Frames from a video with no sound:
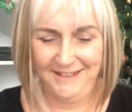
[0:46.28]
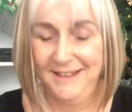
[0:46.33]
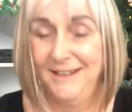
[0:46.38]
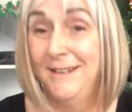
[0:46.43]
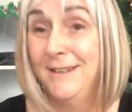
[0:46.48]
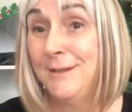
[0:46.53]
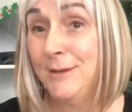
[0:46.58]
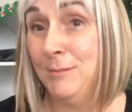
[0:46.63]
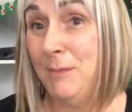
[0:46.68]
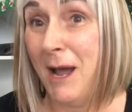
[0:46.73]

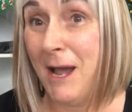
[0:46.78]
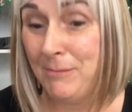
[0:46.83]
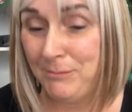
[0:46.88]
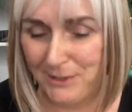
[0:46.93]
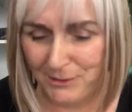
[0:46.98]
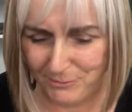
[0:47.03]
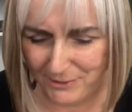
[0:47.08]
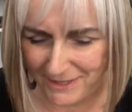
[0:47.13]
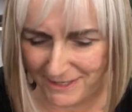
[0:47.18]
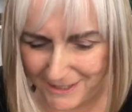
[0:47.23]
So I'm happy
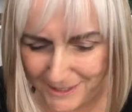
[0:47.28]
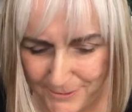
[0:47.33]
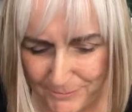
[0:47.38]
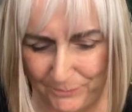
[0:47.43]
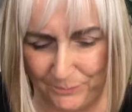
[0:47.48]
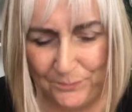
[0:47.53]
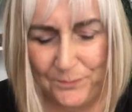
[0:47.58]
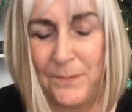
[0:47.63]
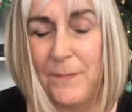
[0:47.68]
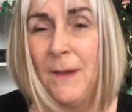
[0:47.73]
with that.
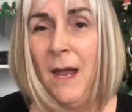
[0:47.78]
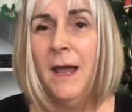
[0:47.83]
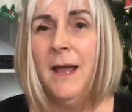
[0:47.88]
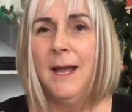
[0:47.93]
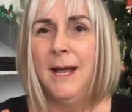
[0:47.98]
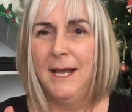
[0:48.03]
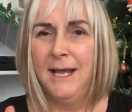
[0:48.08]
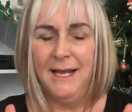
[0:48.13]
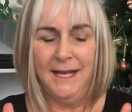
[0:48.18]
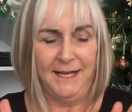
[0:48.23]

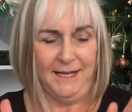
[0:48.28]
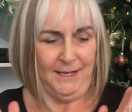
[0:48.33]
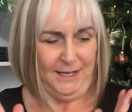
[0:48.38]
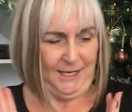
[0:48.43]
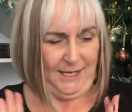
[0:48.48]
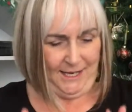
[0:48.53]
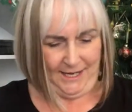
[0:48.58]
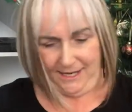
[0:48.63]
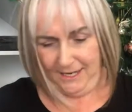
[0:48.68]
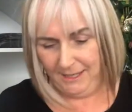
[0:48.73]

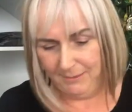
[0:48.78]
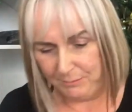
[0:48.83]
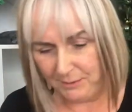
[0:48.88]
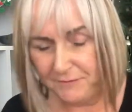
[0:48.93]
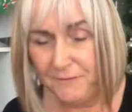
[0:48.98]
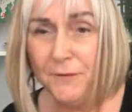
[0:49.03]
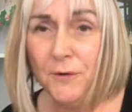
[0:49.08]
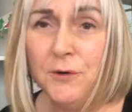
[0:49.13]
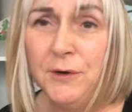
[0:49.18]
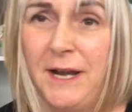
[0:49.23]

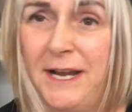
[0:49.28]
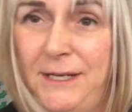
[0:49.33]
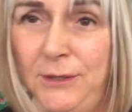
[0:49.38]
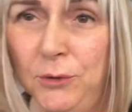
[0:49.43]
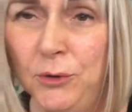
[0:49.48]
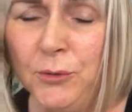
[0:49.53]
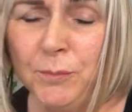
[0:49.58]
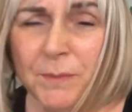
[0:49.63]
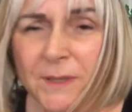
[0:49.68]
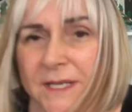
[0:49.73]
Before I
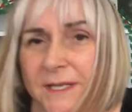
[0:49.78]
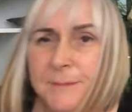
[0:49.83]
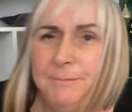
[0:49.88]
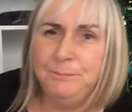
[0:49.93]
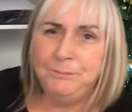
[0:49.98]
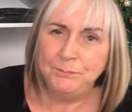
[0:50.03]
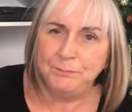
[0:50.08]
open,